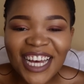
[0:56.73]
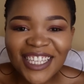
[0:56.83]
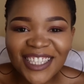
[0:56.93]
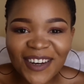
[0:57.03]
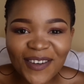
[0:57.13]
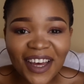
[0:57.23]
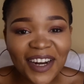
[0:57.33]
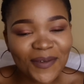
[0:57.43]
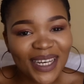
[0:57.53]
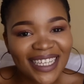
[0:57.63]
So
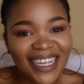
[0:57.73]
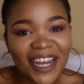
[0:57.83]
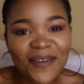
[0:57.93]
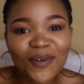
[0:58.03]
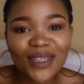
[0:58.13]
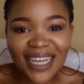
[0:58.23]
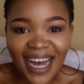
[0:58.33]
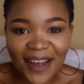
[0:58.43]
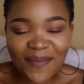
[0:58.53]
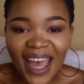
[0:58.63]
without wasting any more
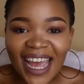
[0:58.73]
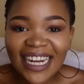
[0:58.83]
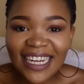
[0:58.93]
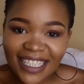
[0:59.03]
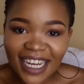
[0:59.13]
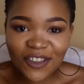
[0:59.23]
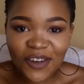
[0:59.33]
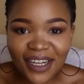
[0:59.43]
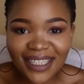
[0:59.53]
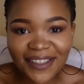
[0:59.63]
time, let's get
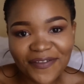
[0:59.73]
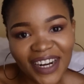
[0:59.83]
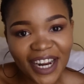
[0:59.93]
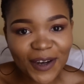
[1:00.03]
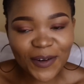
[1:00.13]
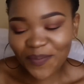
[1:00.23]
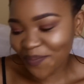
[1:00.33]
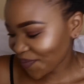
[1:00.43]
straight into the video.